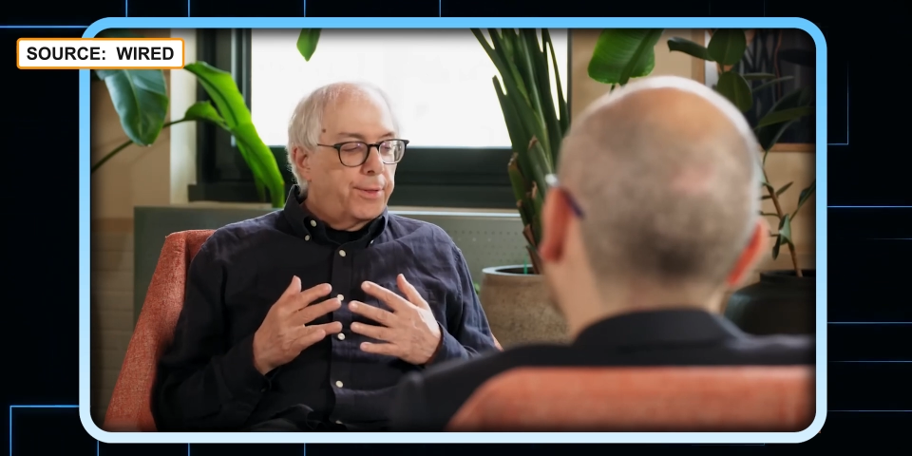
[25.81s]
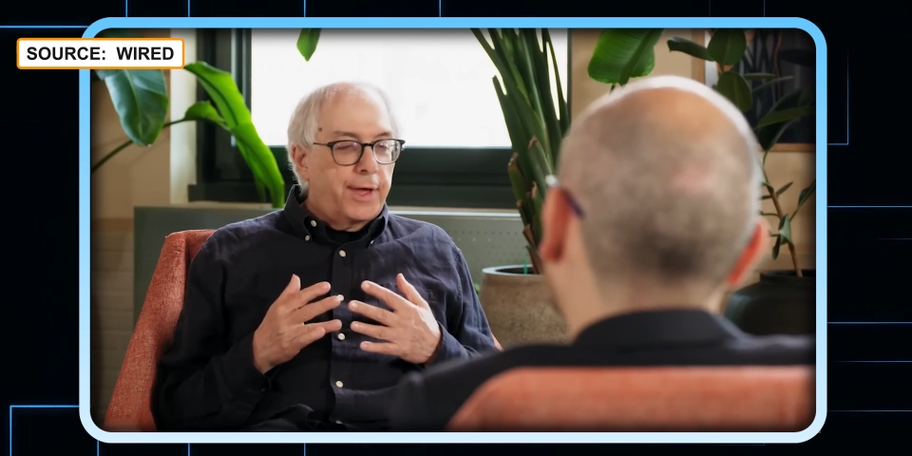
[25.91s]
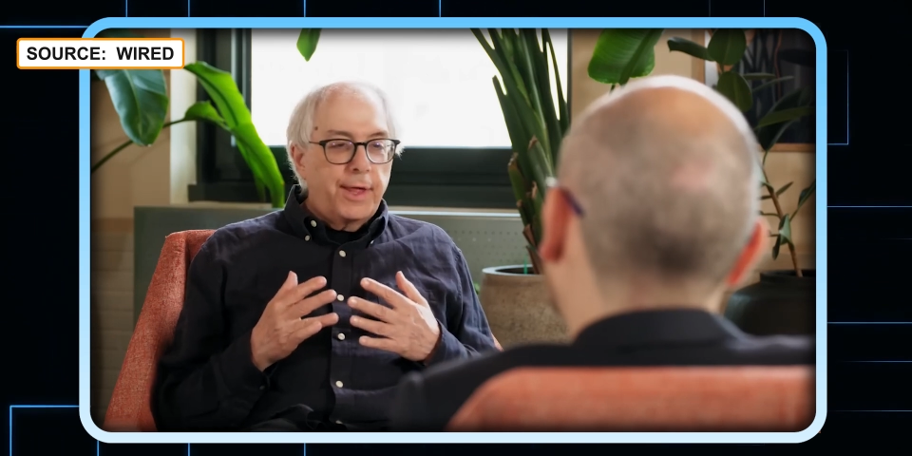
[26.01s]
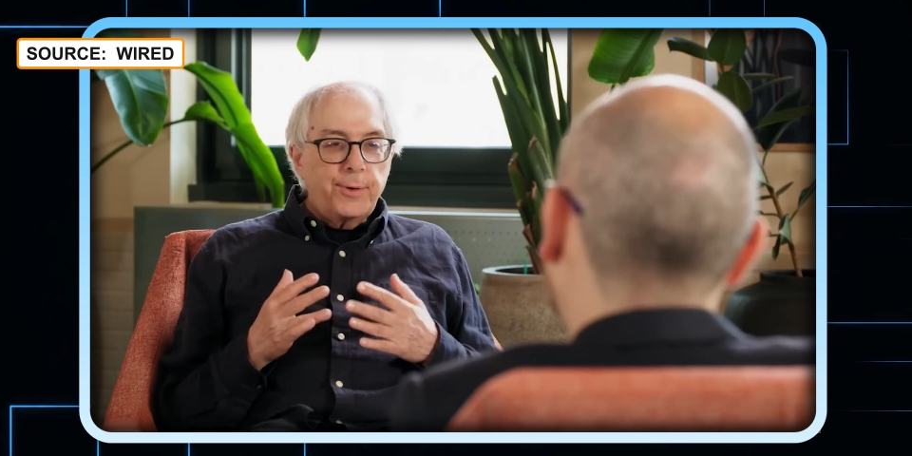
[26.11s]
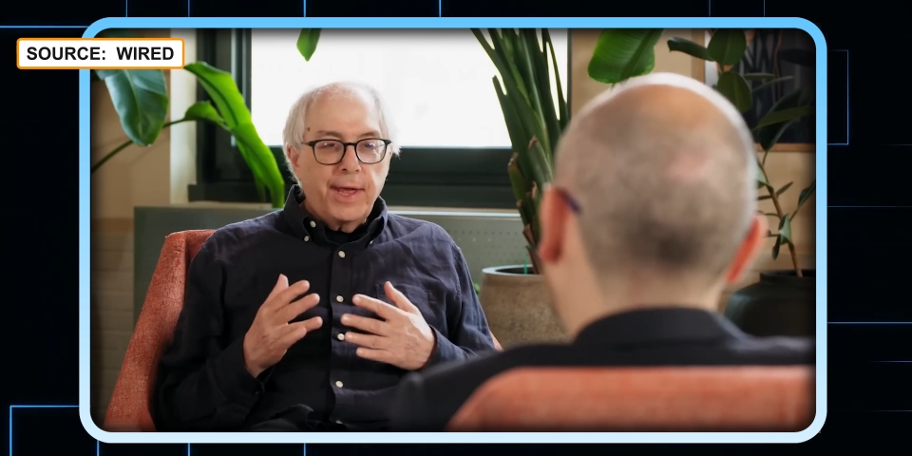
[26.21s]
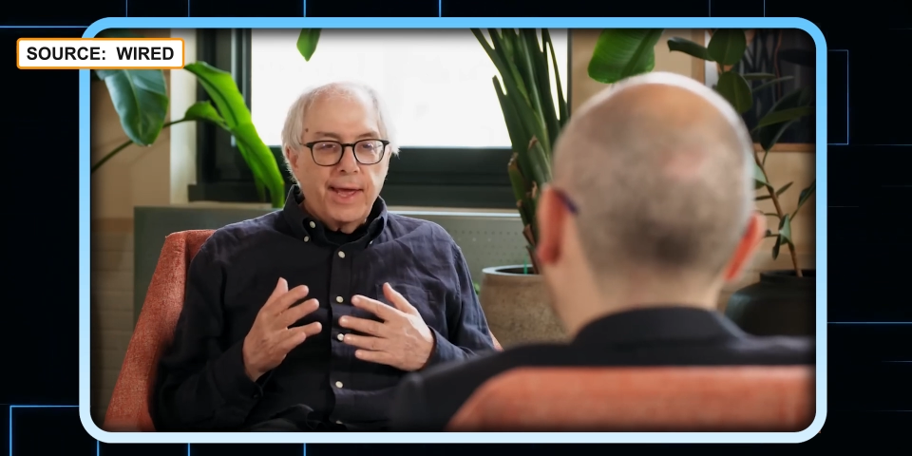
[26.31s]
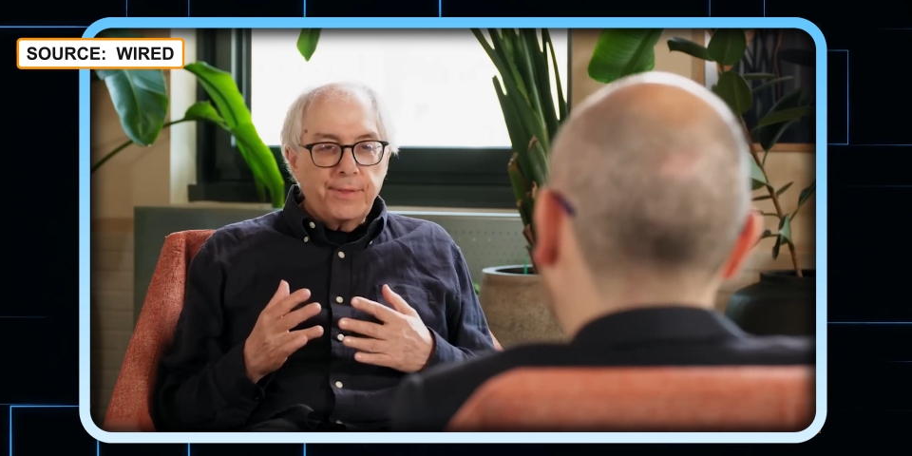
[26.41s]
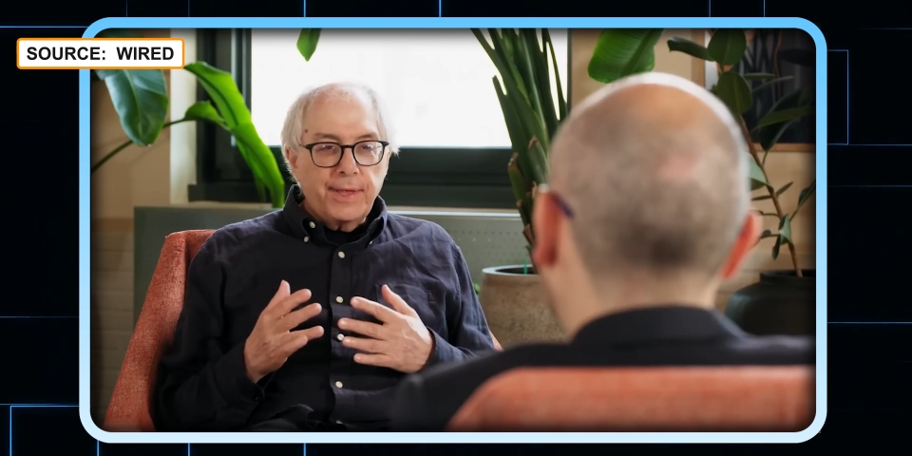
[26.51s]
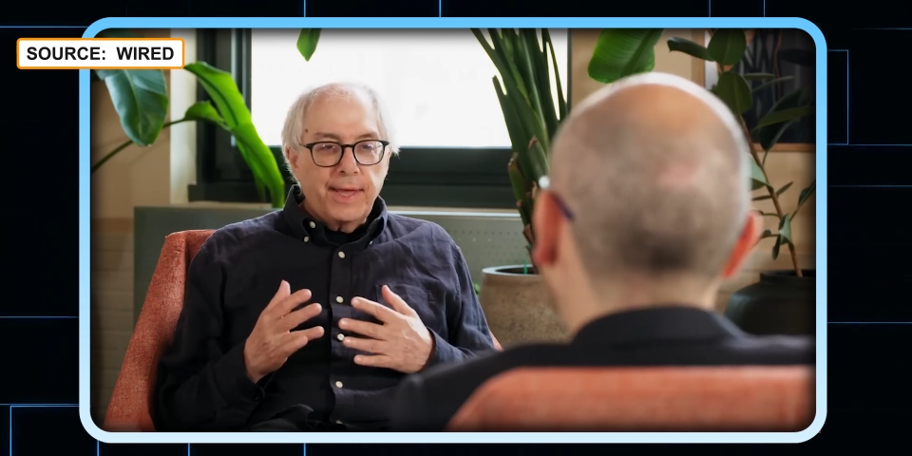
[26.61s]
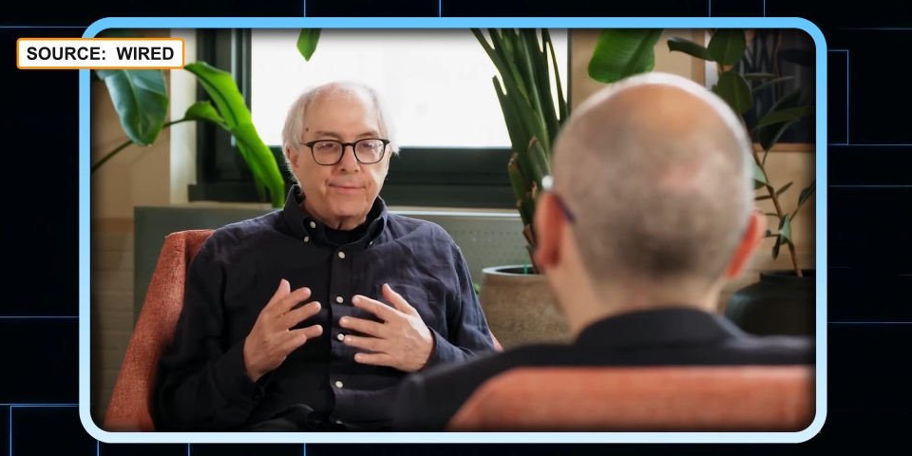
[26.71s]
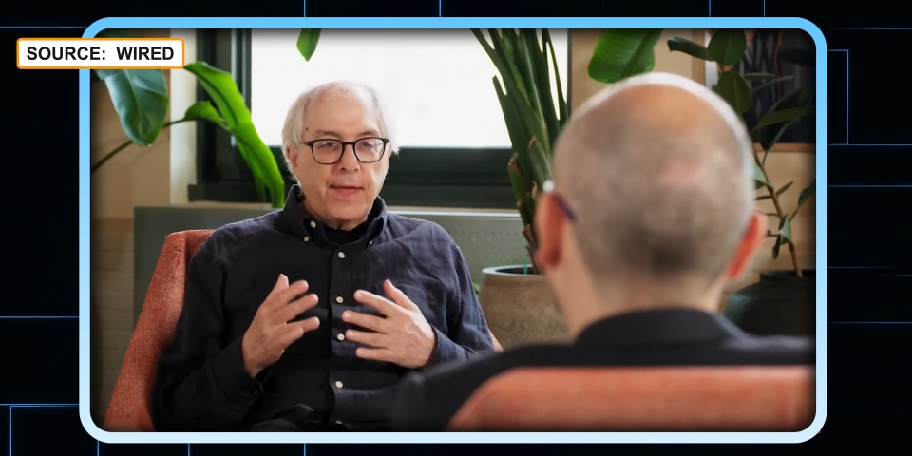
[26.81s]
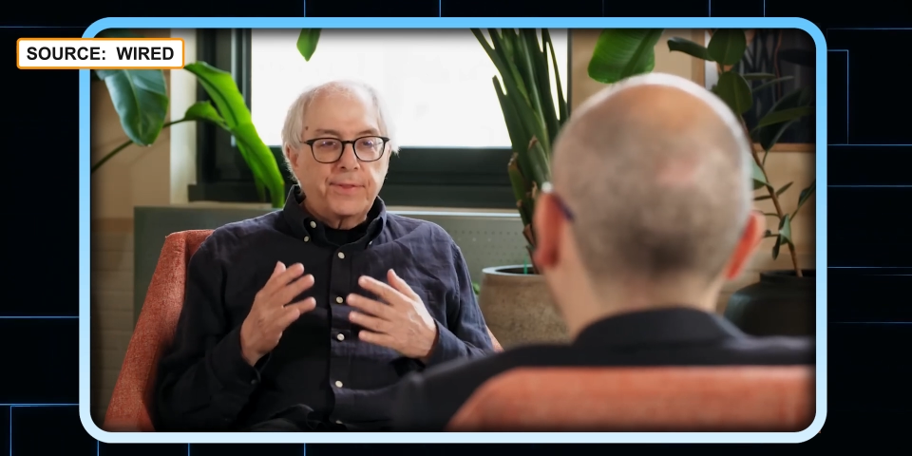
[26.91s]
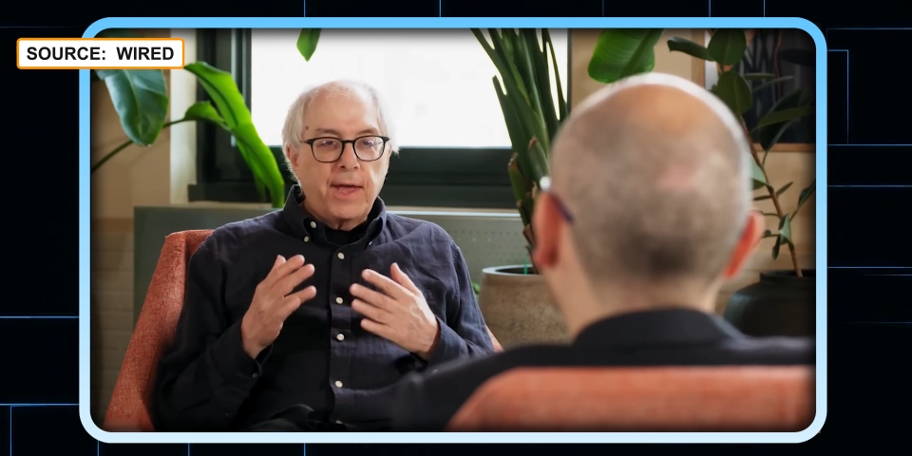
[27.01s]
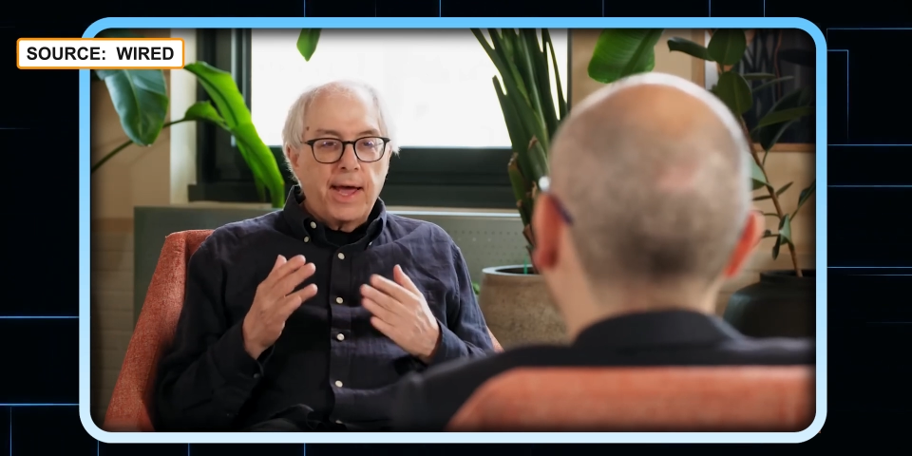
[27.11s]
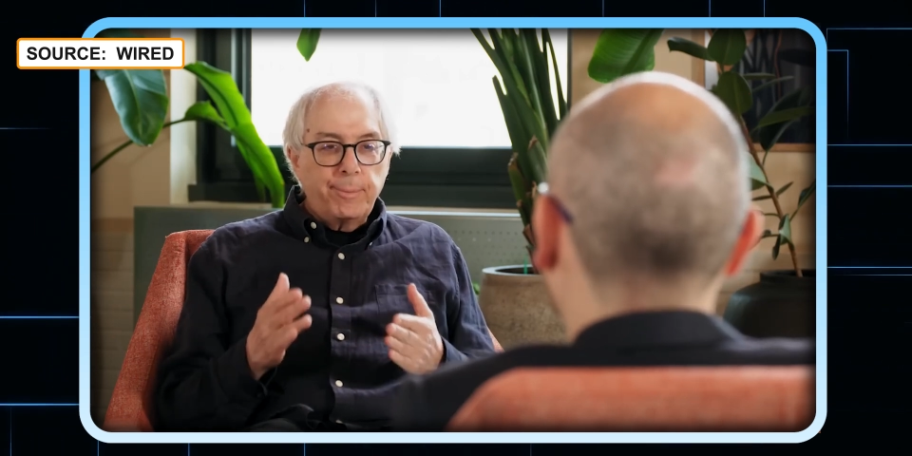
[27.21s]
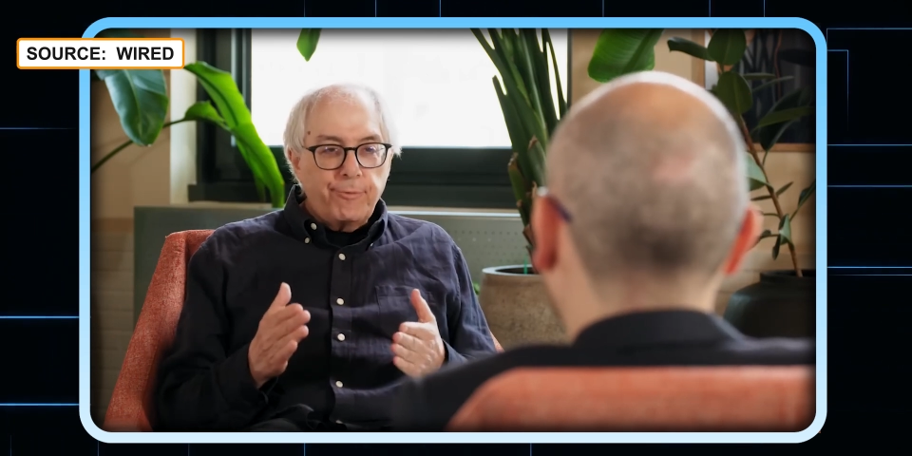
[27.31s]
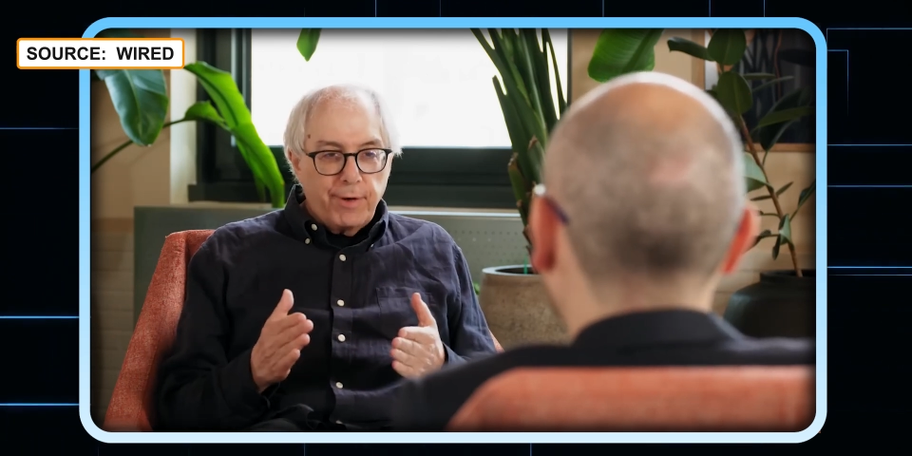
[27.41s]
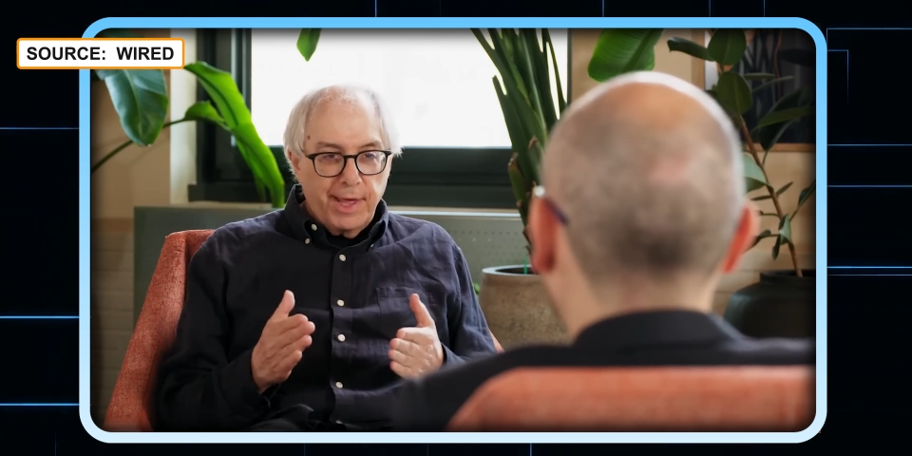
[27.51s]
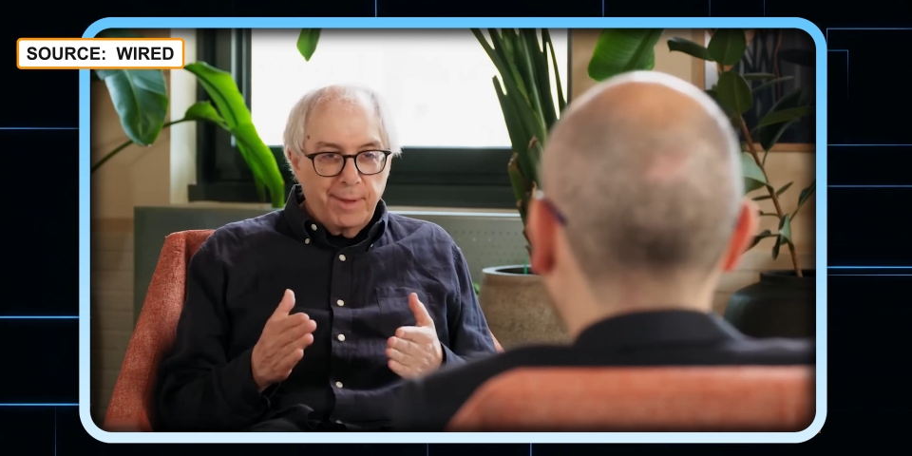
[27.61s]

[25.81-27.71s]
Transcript: everyone's been dying to ask.